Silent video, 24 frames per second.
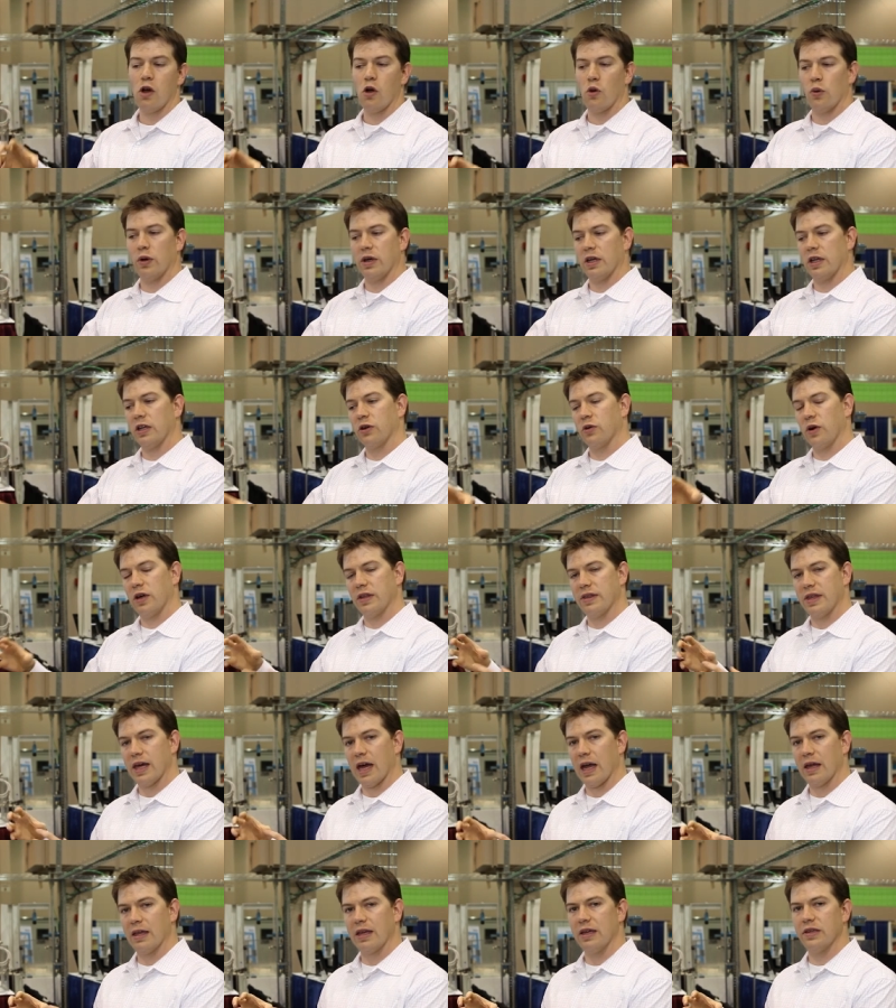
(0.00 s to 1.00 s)
We integrate
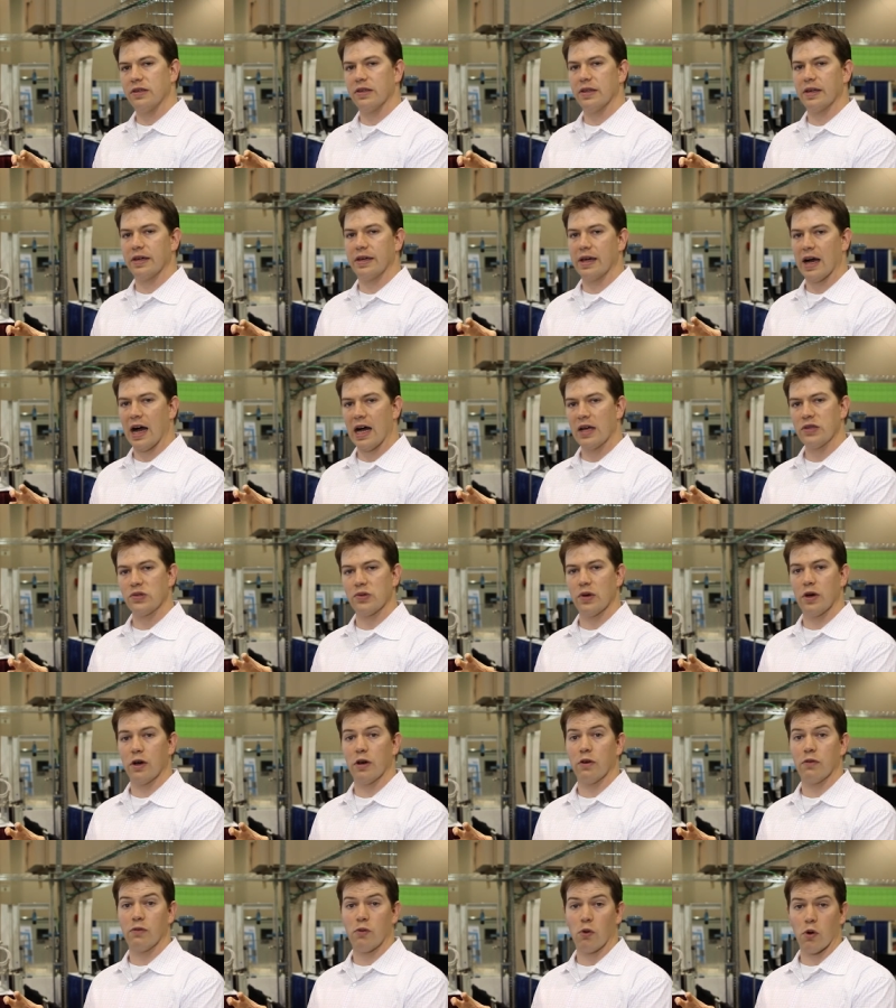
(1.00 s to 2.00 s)
that into the GOS
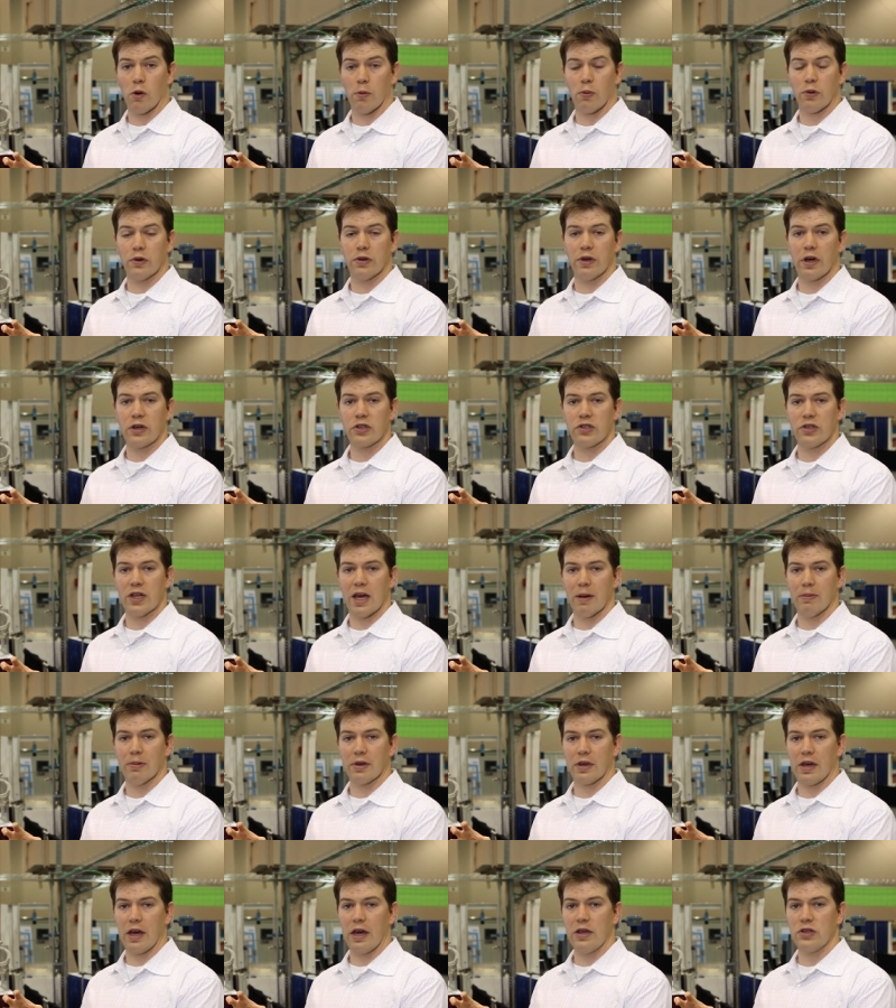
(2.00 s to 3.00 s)
area for production
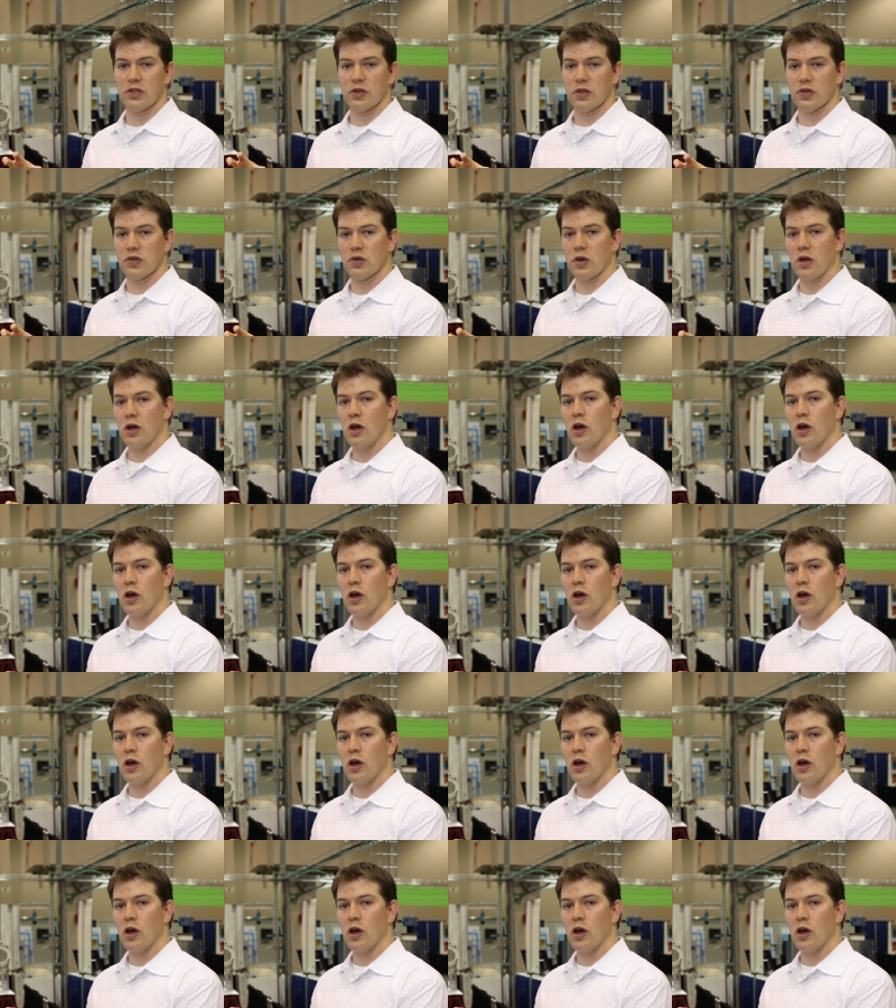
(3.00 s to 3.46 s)
applications.